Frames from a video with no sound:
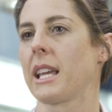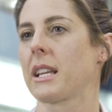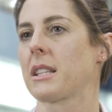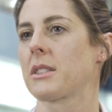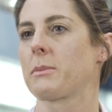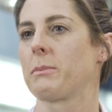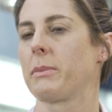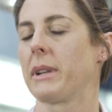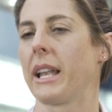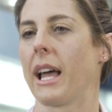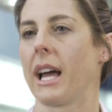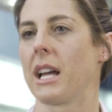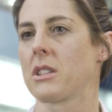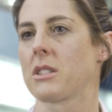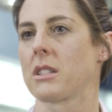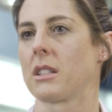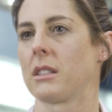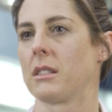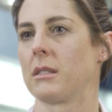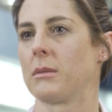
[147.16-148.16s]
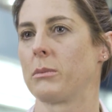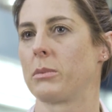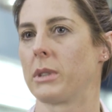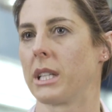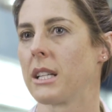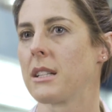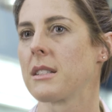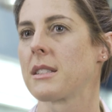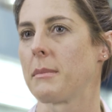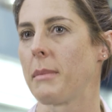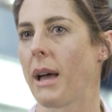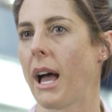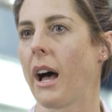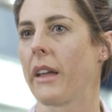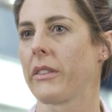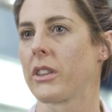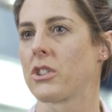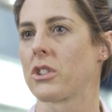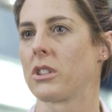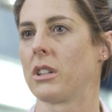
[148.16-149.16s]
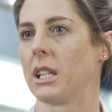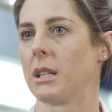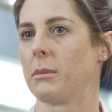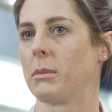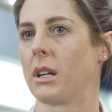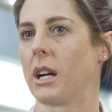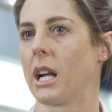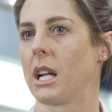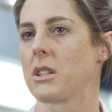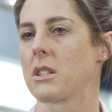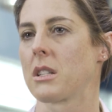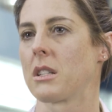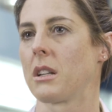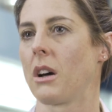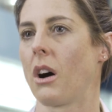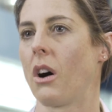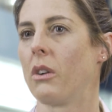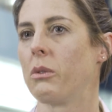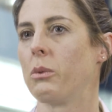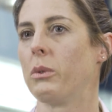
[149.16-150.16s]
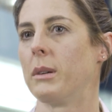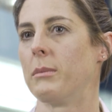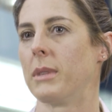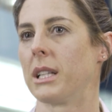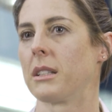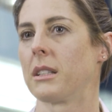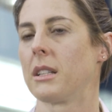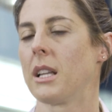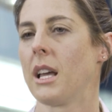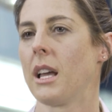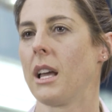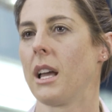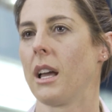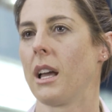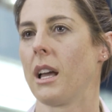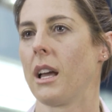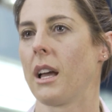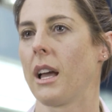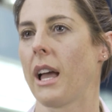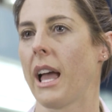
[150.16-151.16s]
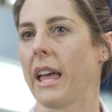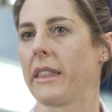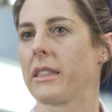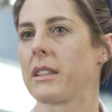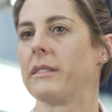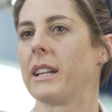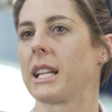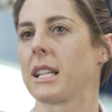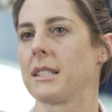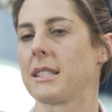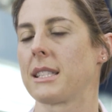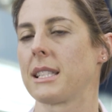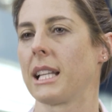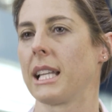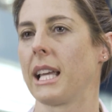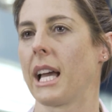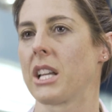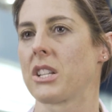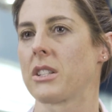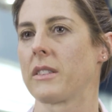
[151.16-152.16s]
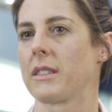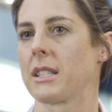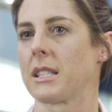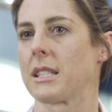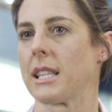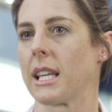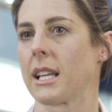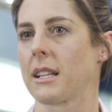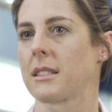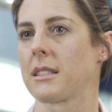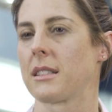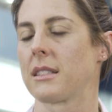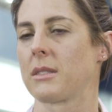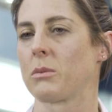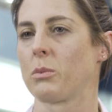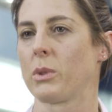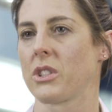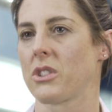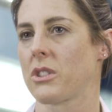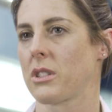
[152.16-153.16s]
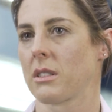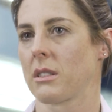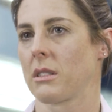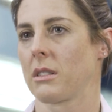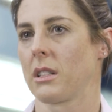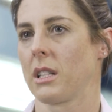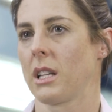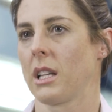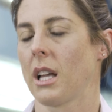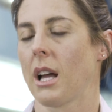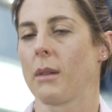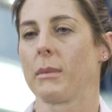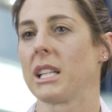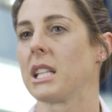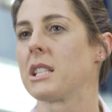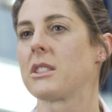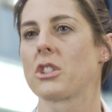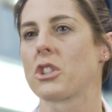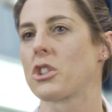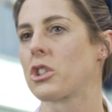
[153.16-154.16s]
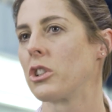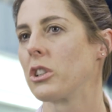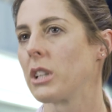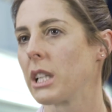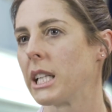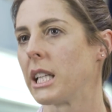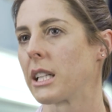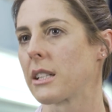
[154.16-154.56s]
explanation brings about the true liberation of women and the reconciliation of the sexes, which, it's truly